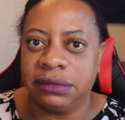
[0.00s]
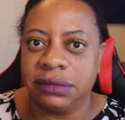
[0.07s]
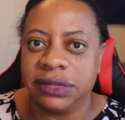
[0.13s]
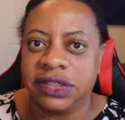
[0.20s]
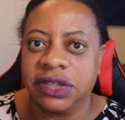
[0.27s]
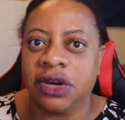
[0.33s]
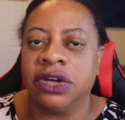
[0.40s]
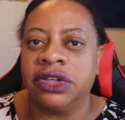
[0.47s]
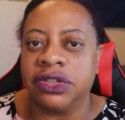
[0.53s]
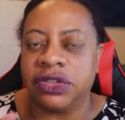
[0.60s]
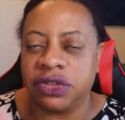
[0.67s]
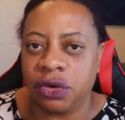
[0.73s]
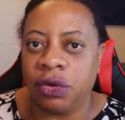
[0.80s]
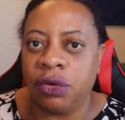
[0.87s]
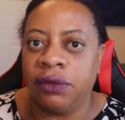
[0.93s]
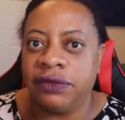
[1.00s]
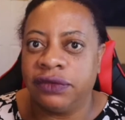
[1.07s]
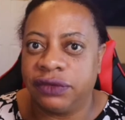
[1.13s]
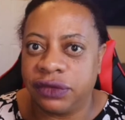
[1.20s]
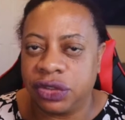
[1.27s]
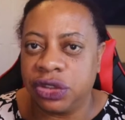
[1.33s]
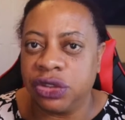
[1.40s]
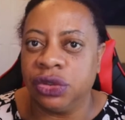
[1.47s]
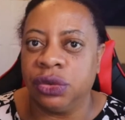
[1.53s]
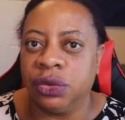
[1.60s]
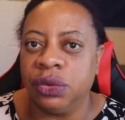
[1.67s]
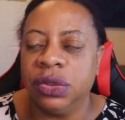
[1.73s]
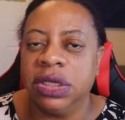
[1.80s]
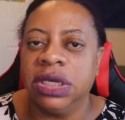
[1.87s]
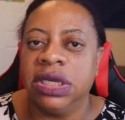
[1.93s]

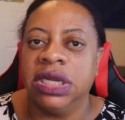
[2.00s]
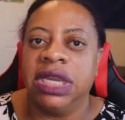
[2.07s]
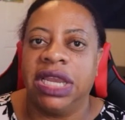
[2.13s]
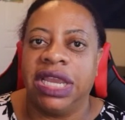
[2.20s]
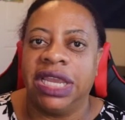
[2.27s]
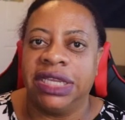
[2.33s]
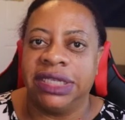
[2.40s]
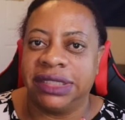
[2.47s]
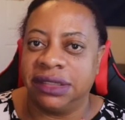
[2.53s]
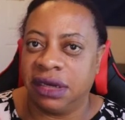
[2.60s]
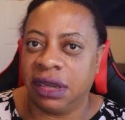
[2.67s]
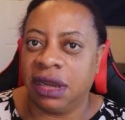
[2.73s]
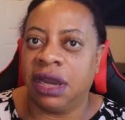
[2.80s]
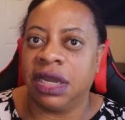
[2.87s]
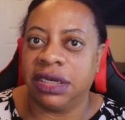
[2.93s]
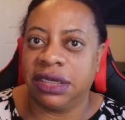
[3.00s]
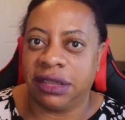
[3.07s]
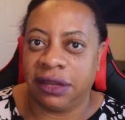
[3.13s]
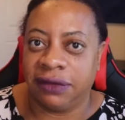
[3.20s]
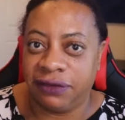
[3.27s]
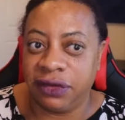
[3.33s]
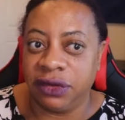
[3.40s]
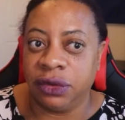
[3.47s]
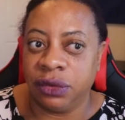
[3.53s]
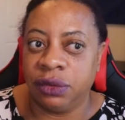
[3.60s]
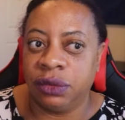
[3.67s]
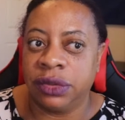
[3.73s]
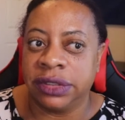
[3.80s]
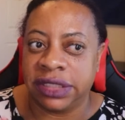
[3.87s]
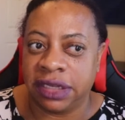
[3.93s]
SARS-CoV-2 is not the flu,
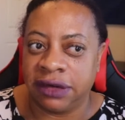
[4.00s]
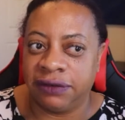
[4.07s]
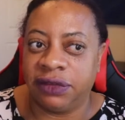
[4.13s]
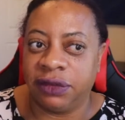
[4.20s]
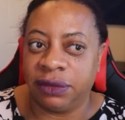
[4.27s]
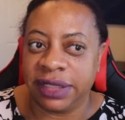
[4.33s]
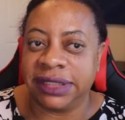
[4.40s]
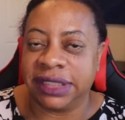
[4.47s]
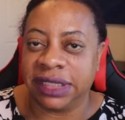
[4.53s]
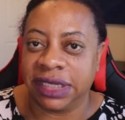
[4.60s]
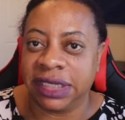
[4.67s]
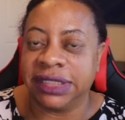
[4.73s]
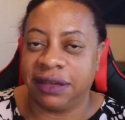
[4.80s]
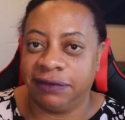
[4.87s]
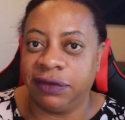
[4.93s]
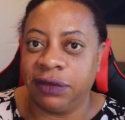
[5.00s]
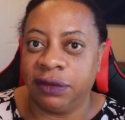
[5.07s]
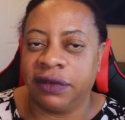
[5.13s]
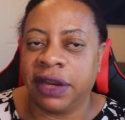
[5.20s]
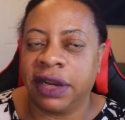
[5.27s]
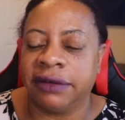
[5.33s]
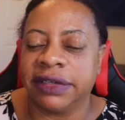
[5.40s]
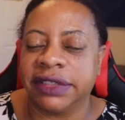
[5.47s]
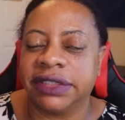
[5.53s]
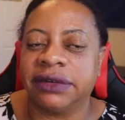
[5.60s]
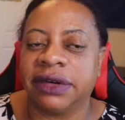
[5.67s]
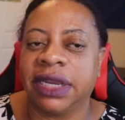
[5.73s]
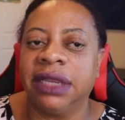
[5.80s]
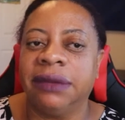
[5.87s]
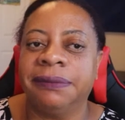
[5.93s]
whereas influenza is a flu virus,
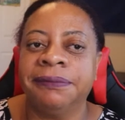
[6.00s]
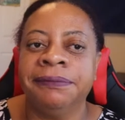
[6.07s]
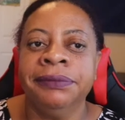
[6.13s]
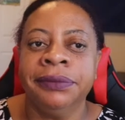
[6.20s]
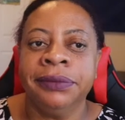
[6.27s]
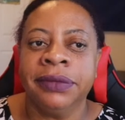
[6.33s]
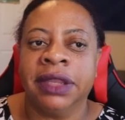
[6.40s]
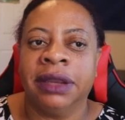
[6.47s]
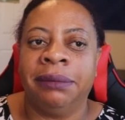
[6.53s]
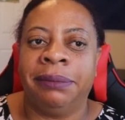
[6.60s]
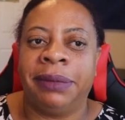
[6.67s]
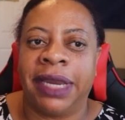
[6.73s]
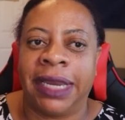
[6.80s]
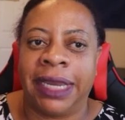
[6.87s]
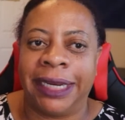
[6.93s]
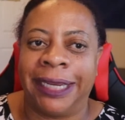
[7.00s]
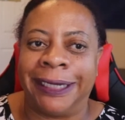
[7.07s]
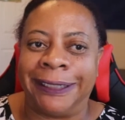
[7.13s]
right? But